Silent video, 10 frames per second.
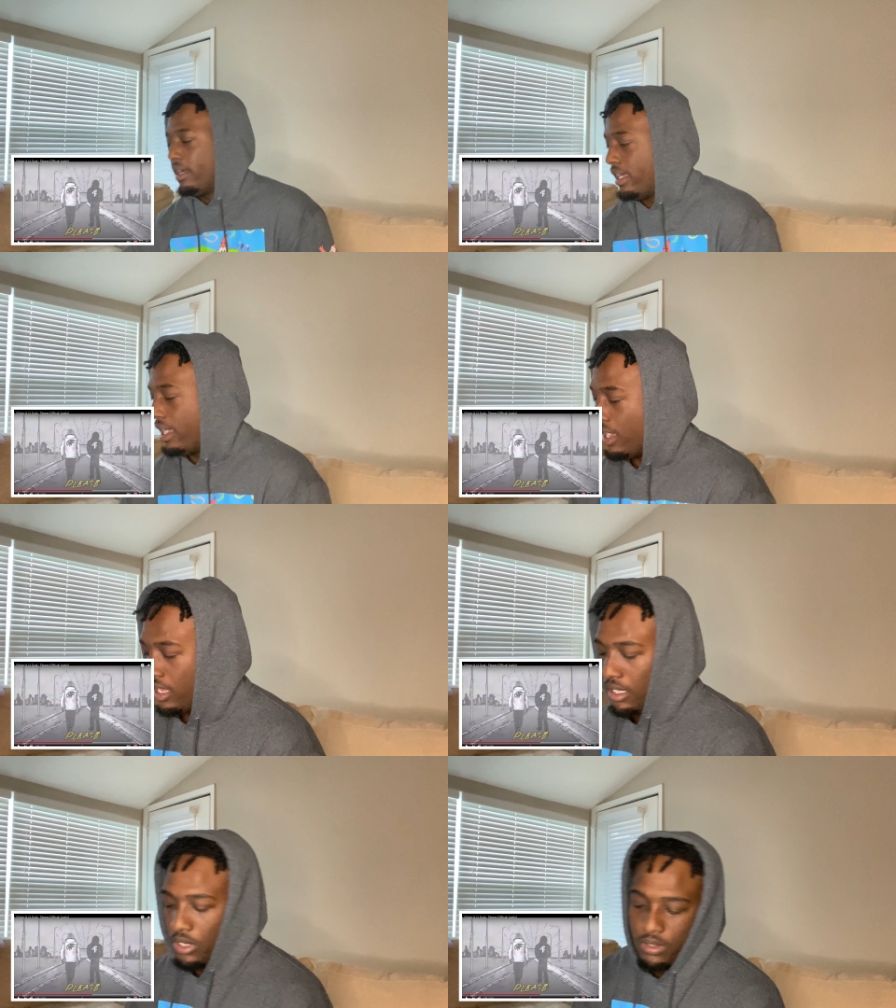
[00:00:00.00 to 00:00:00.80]
God,
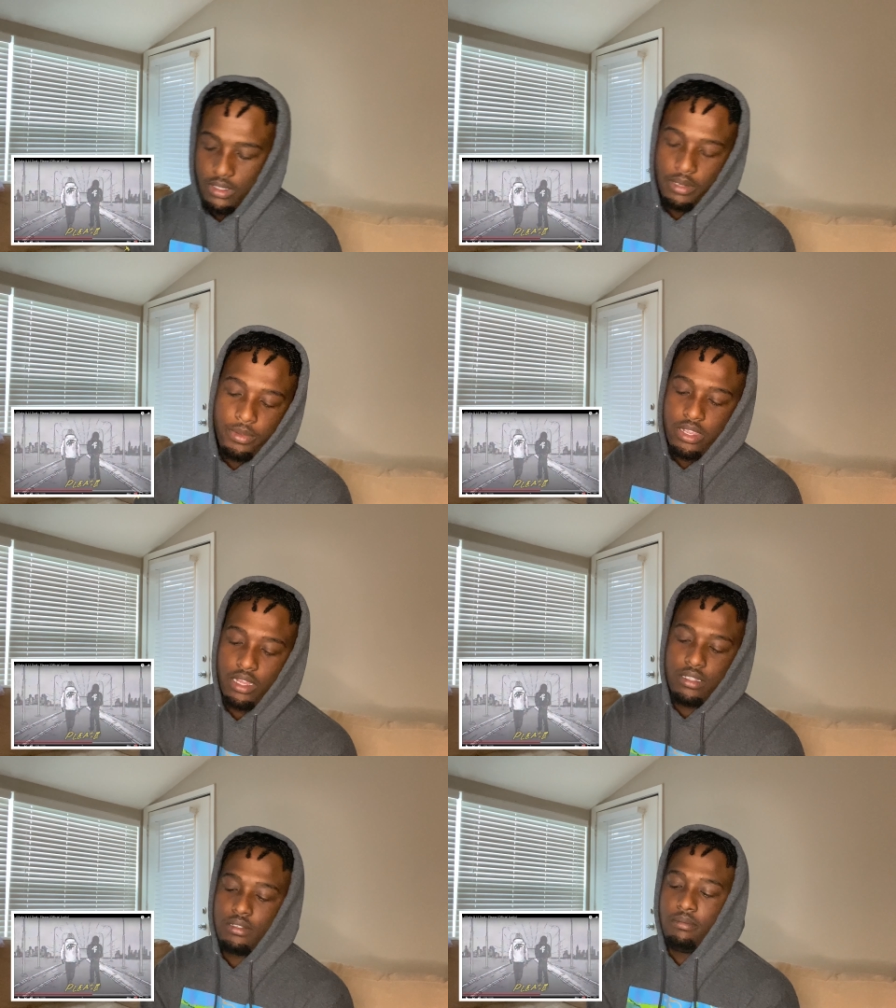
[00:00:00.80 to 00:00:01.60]
hello. Let me
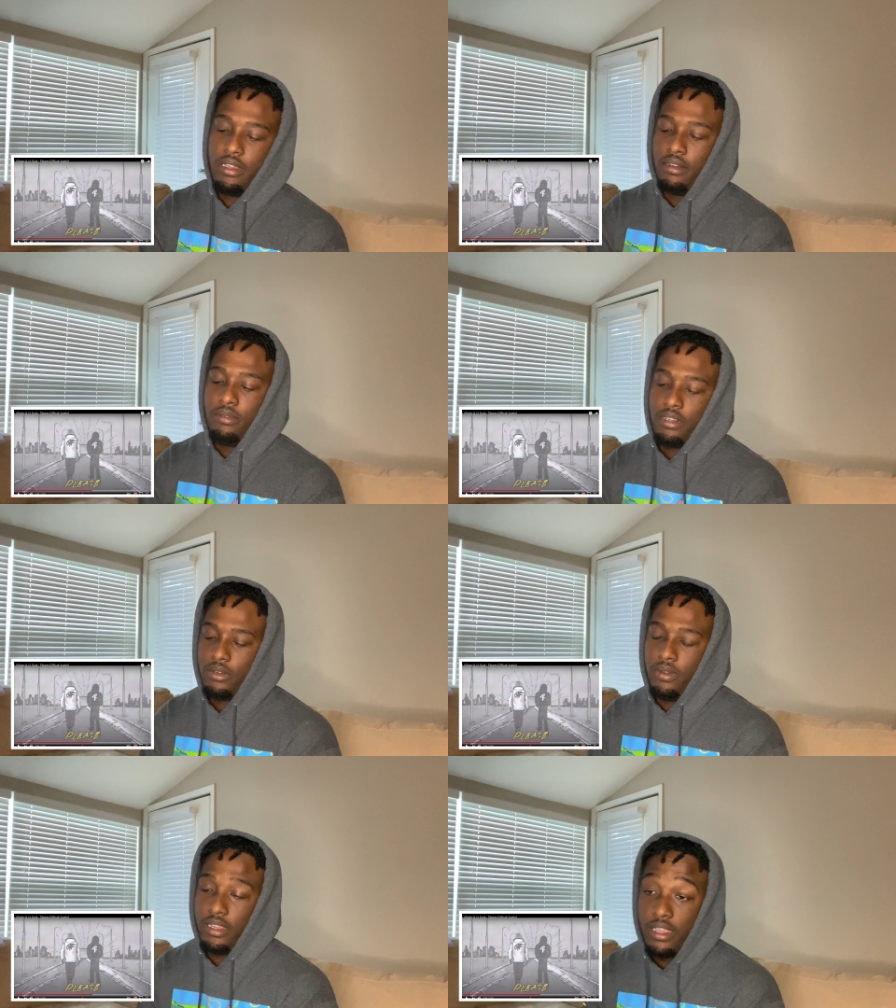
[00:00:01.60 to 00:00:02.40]
call somebody real
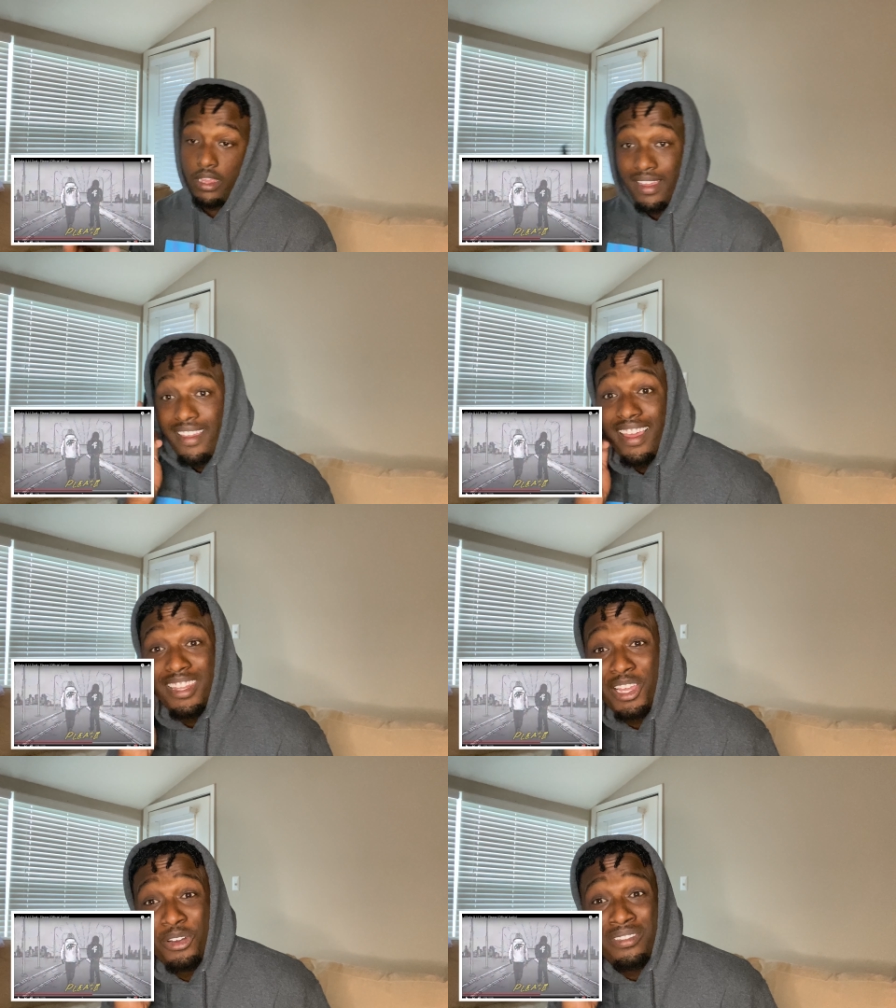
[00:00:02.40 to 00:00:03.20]
quick.
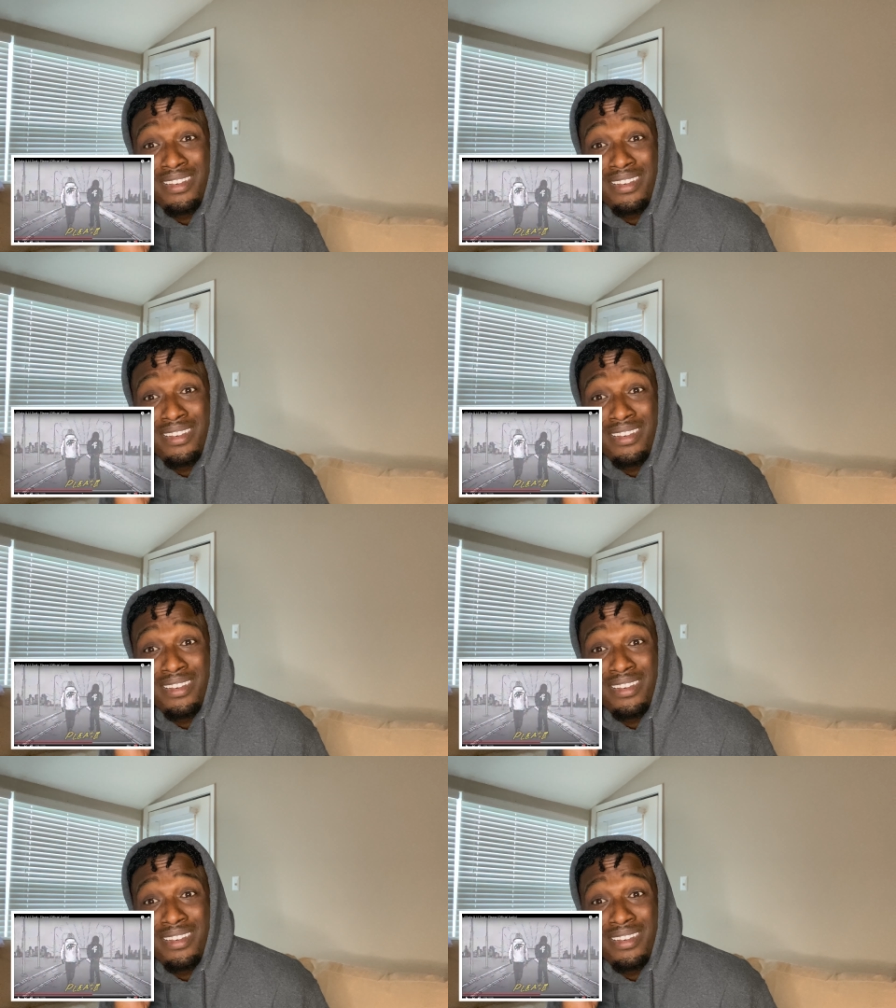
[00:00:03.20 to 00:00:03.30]
Hello,